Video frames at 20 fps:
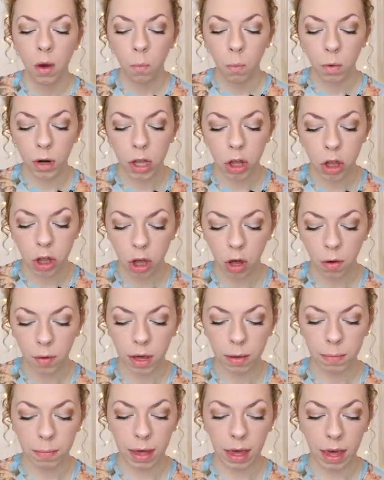what it's
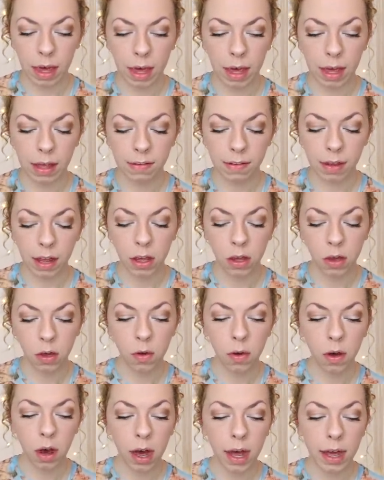showing me is that
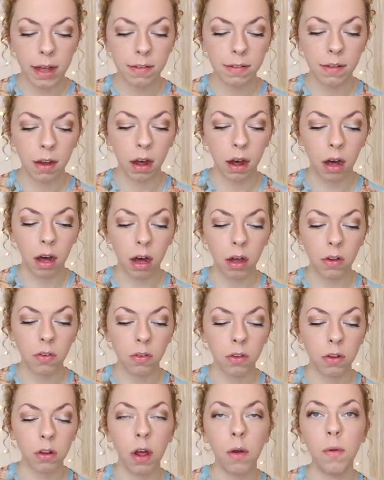you guys are
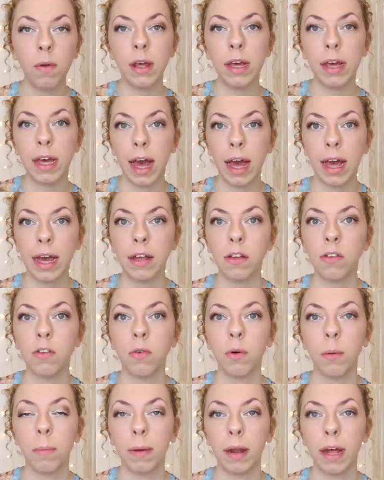slowly getting
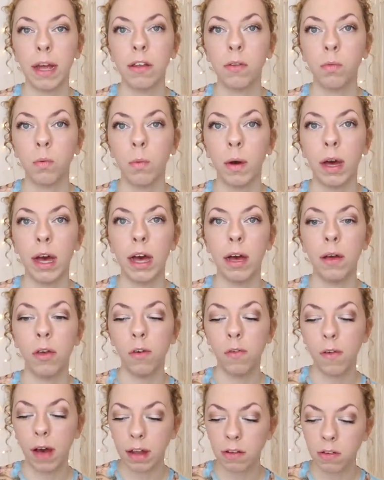to a place where
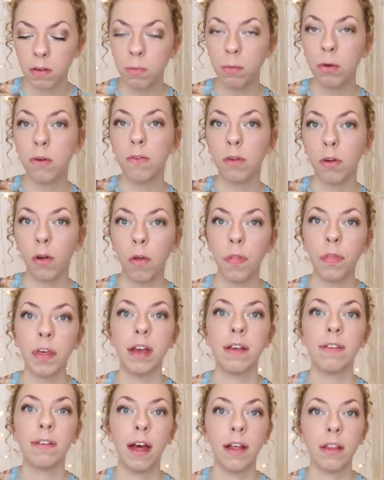you've had to move a lot of
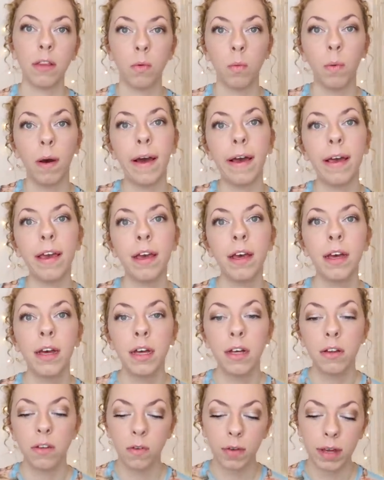things out the way
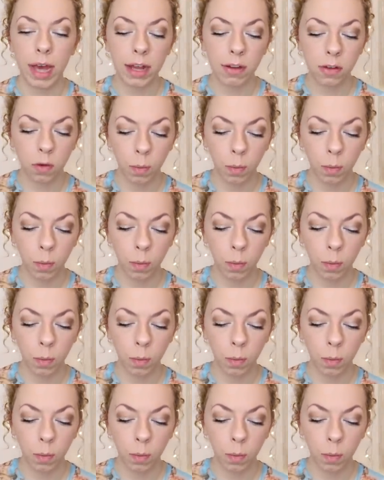to get